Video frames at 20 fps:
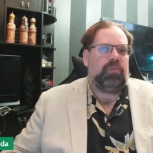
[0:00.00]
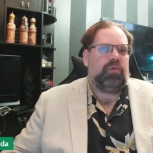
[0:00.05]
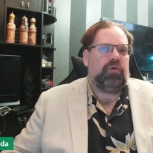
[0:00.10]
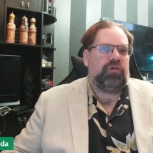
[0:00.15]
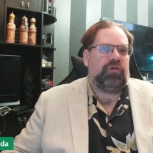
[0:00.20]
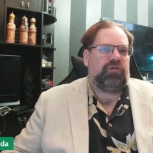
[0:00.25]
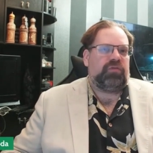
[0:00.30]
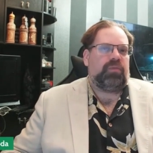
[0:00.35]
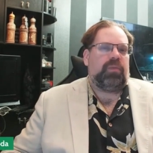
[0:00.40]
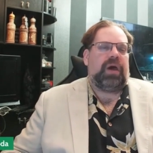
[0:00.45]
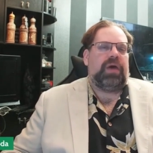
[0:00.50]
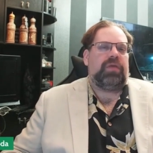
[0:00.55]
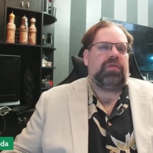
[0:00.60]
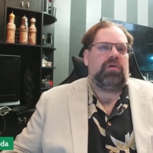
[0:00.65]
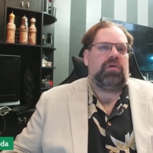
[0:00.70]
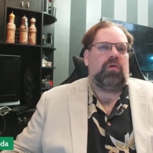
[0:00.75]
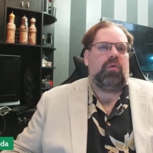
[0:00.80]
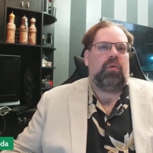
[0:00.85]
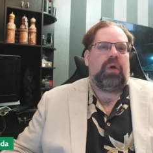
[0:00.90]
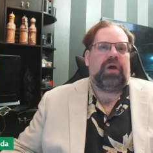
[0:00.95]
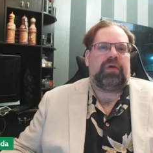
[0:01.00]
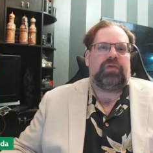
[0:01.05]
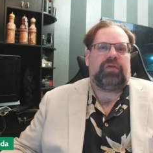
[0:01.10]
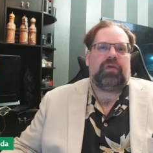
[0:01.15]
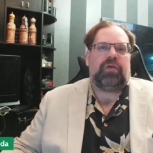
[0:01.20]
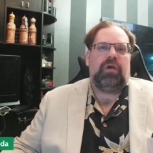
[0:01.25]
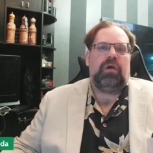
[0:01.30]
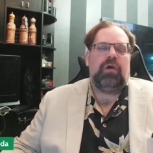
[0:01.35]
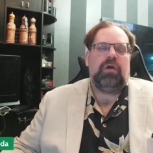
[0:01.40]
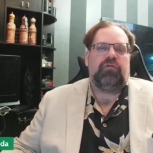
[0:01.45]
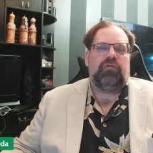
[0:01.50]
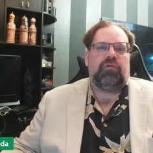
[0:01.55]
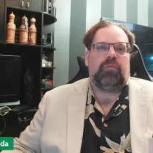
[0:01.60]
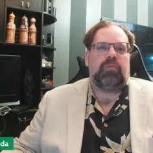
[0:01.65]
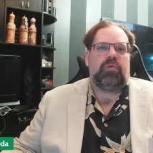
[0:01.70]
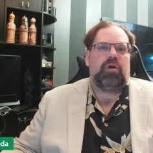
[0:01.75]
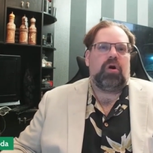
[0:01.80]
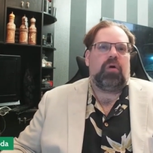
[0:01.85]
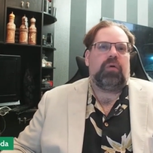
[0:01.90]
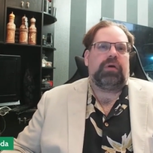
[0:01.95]
pushed by the US
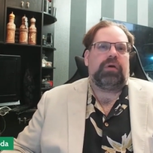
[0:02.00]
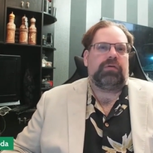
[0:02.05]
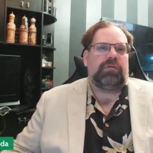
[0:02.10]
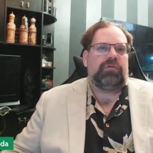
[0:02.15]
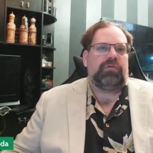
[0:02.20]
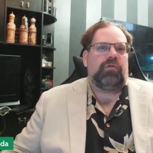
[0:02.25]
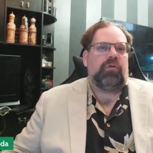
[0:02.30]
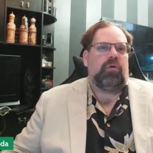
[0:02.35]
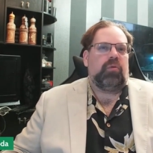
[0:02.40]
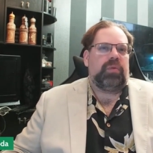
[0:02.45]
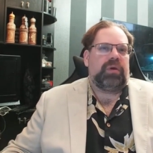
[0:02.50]
from going through